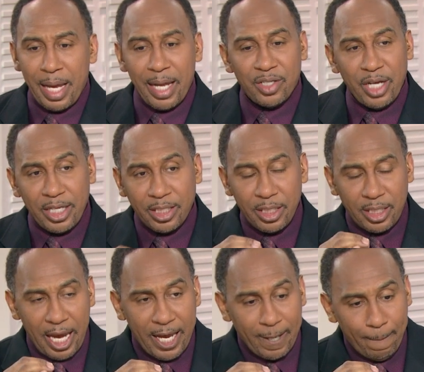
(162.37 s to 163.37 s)
And Jayson
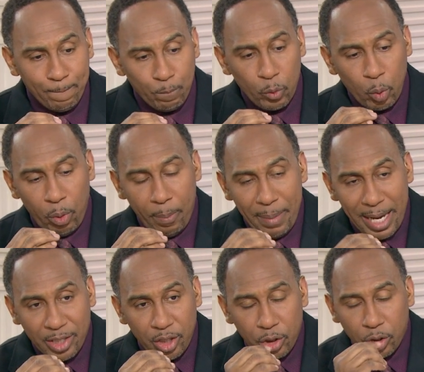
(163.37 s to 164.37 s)
Tatum, what
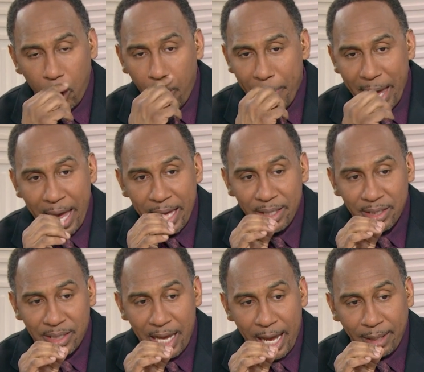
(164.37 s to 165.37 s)
makes it so bad
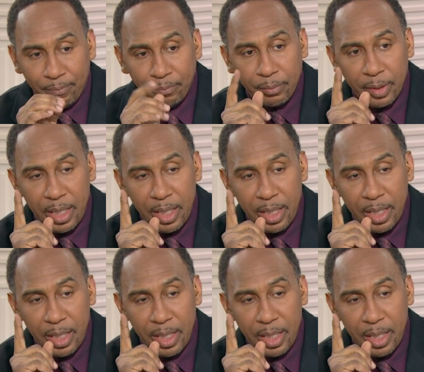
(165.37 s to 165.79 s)
is that